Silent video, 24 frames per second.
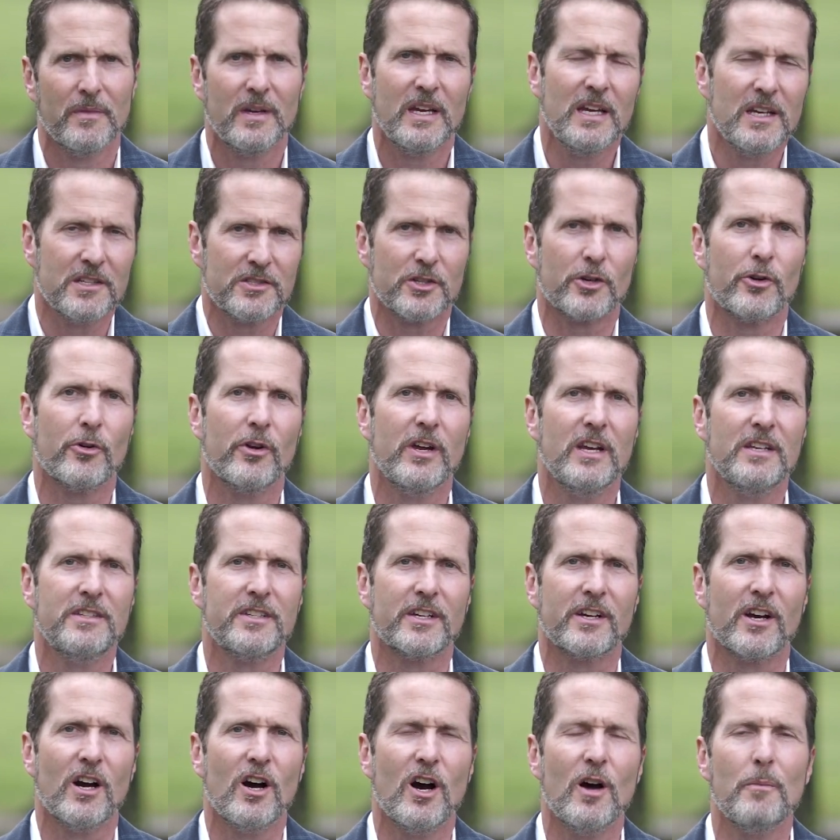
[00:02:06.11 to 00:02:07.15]
He's agreed
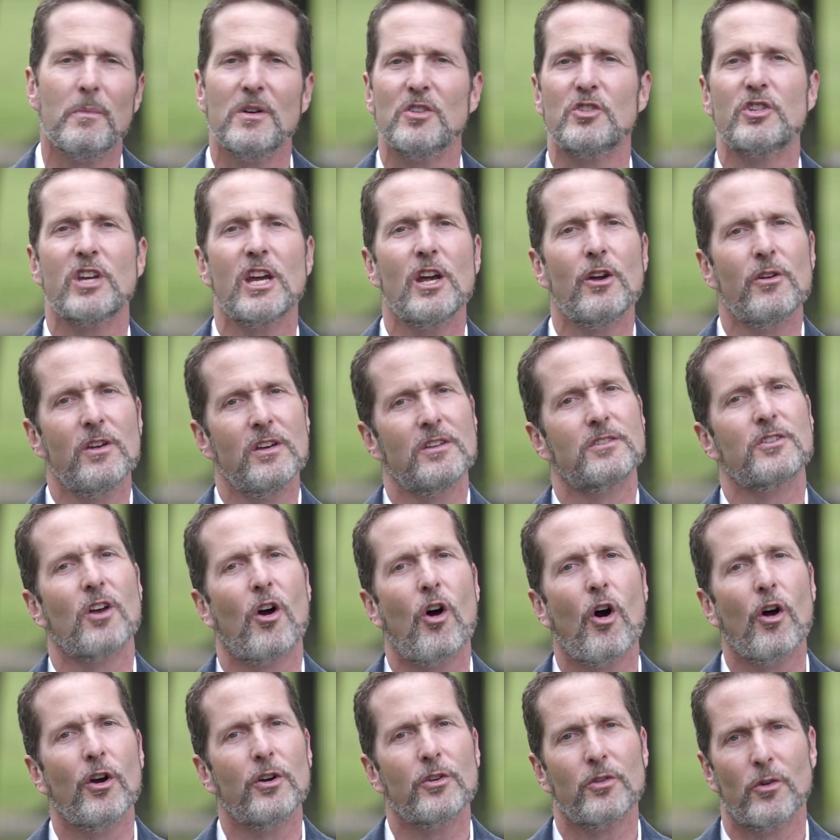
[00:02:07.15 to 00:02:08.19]
to come and share his
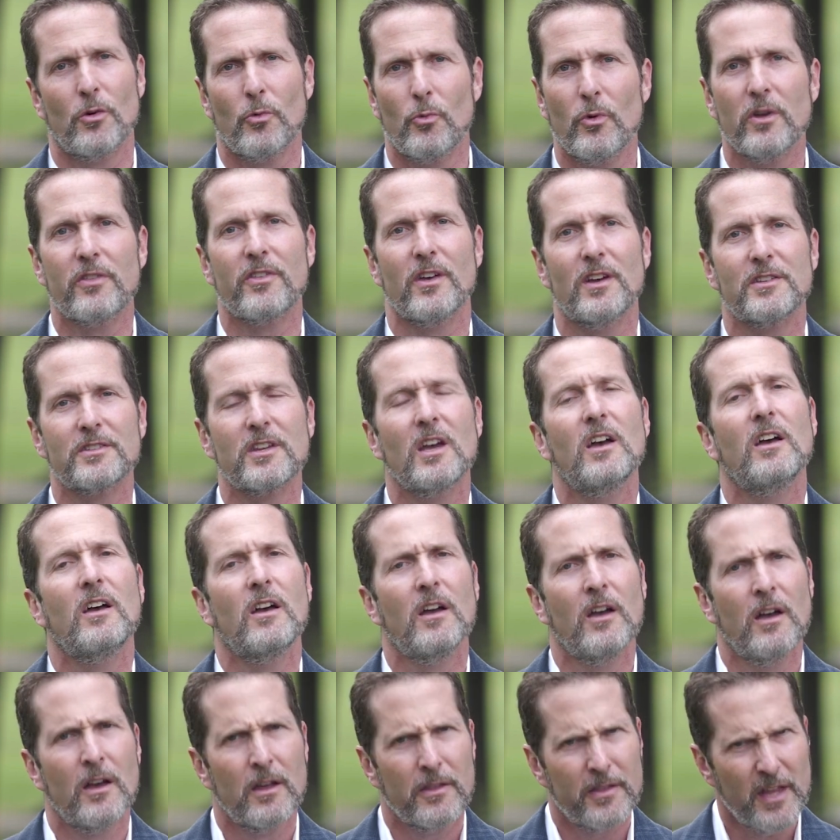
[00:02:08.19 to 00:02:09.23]
heart with us.
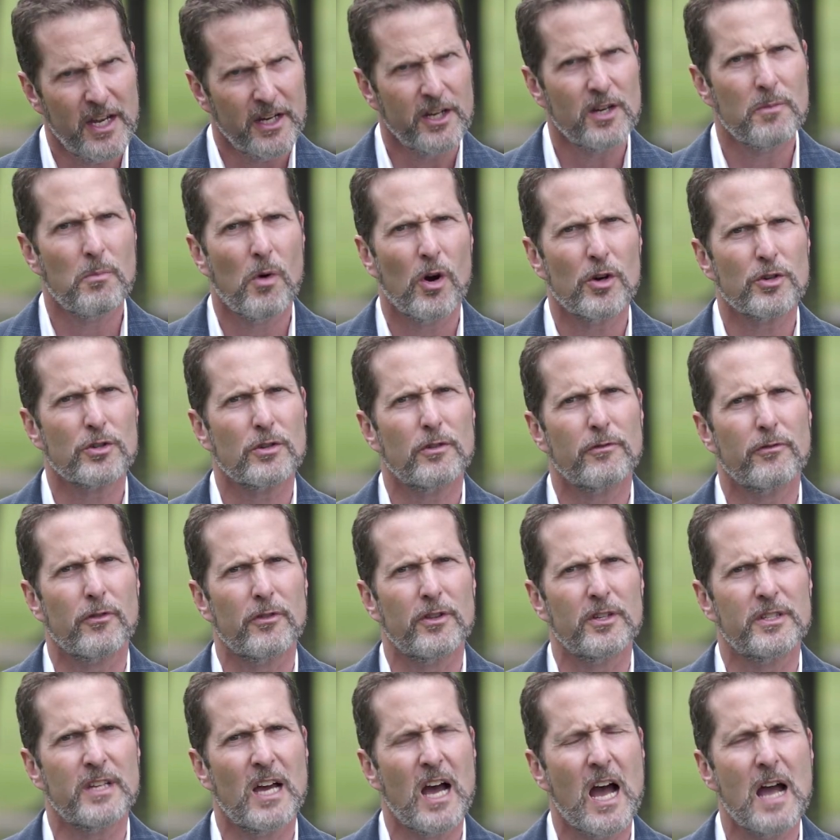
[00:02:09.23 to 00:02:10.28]
Thank you, Marshall,
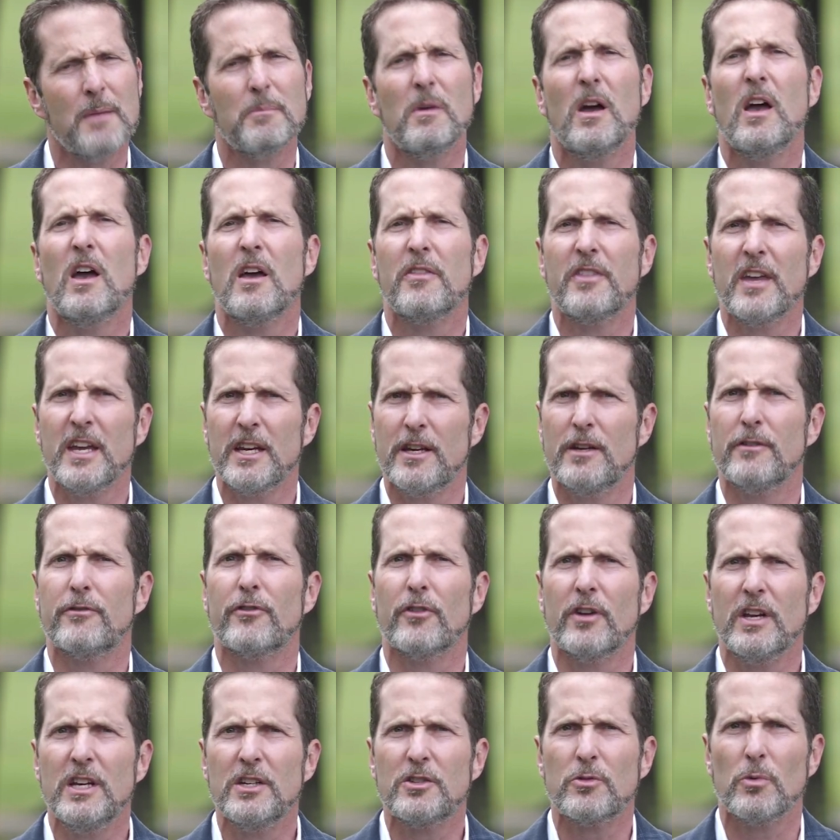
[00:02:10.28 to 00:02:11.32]
for the time. Thank you
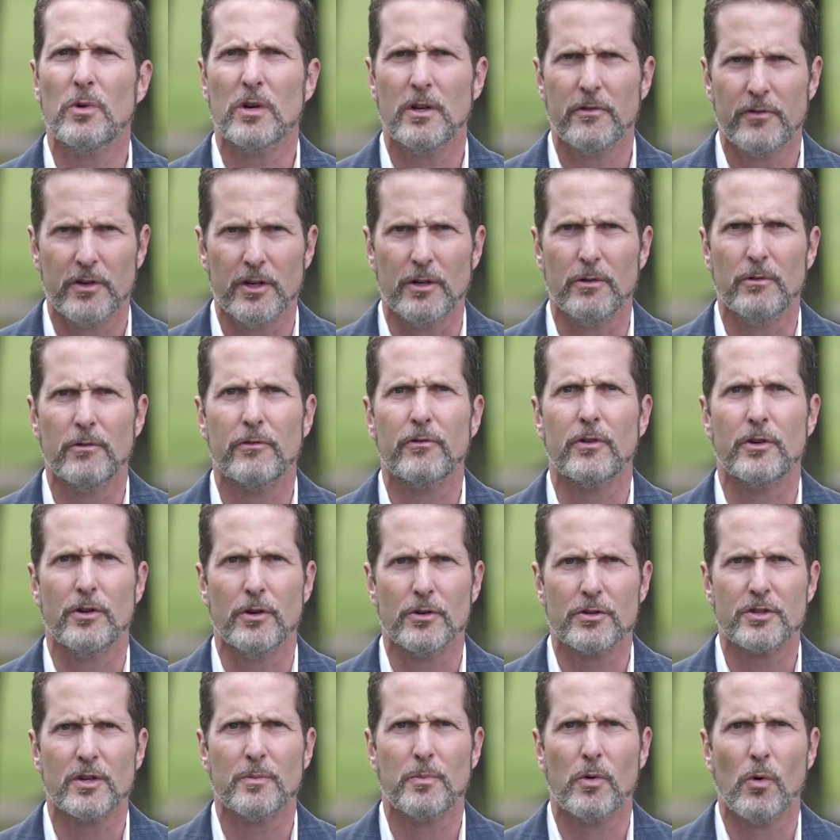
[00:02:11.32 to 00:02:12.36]
for each one of you for
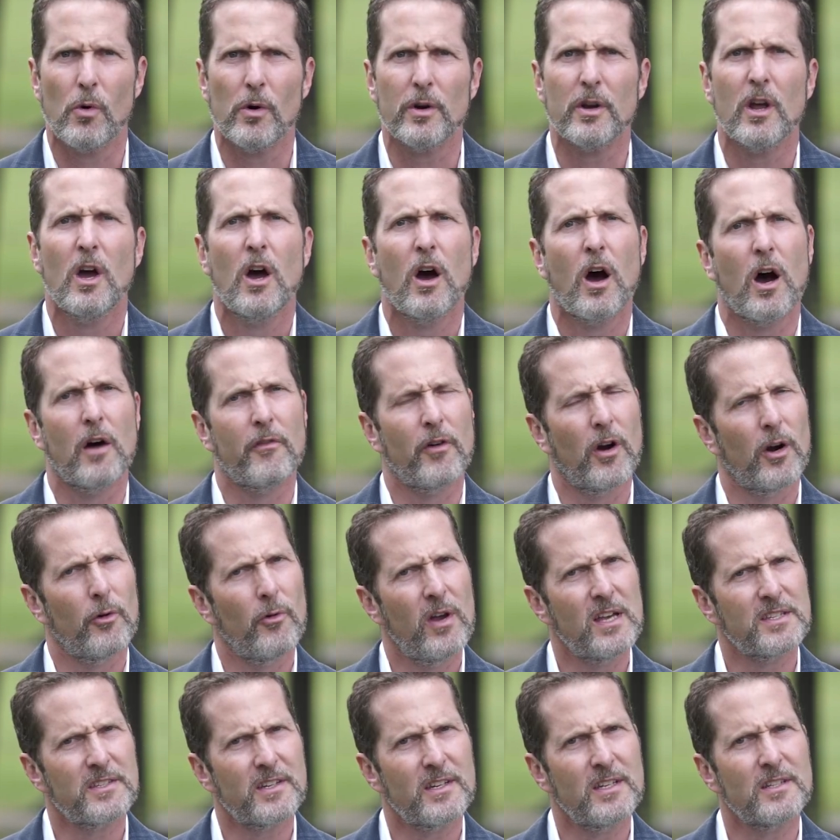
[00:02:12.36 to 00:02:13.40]
your support of our
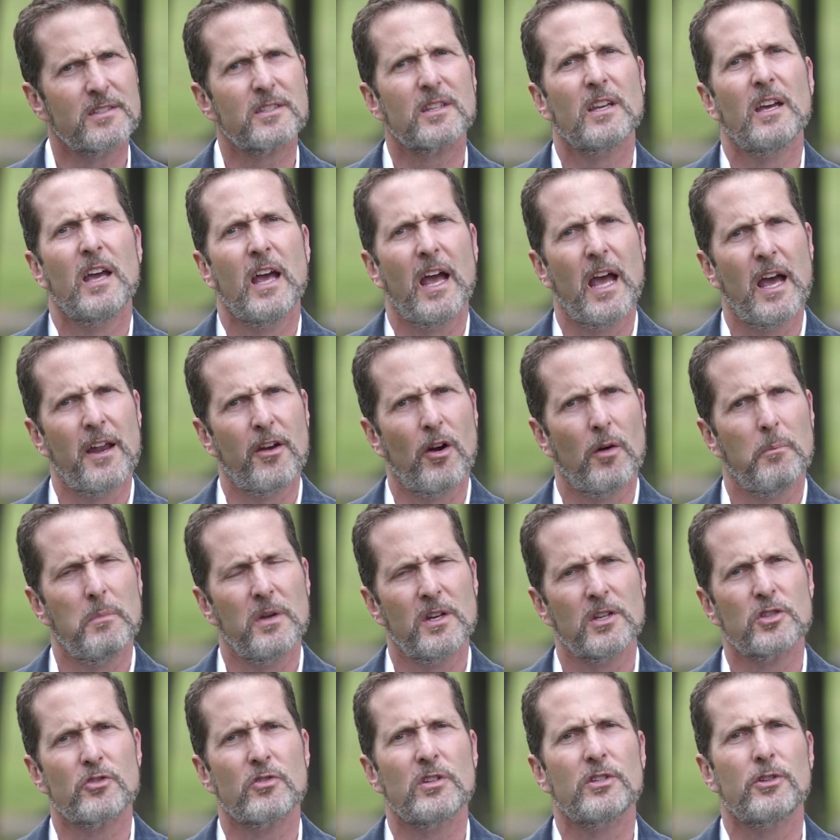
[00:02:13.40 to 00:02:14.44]
residents and our
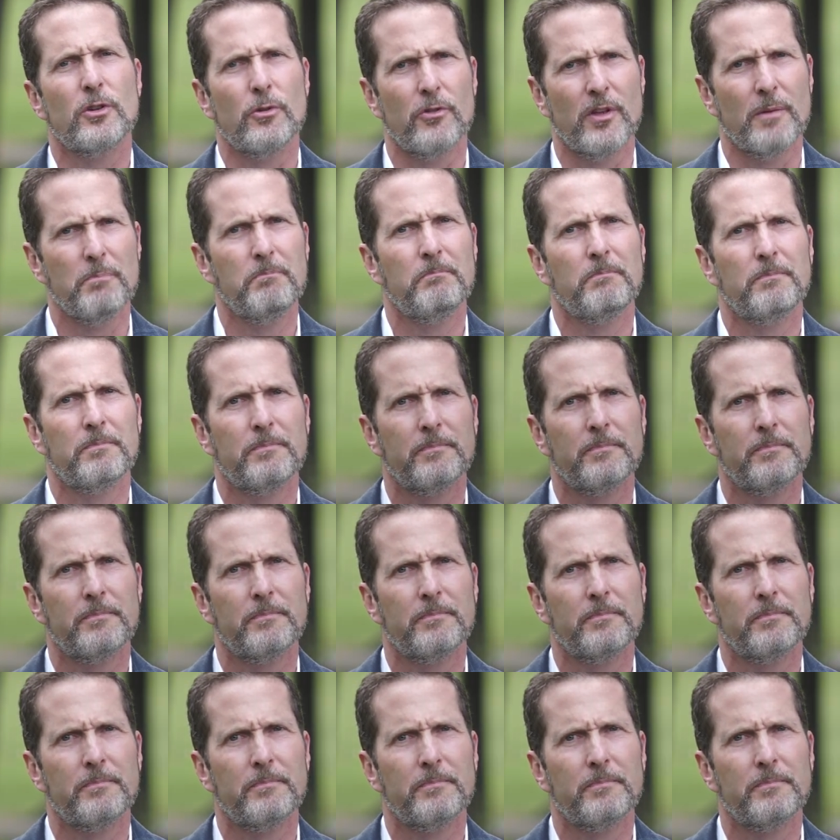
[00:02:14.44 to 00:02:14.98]
ministry to them.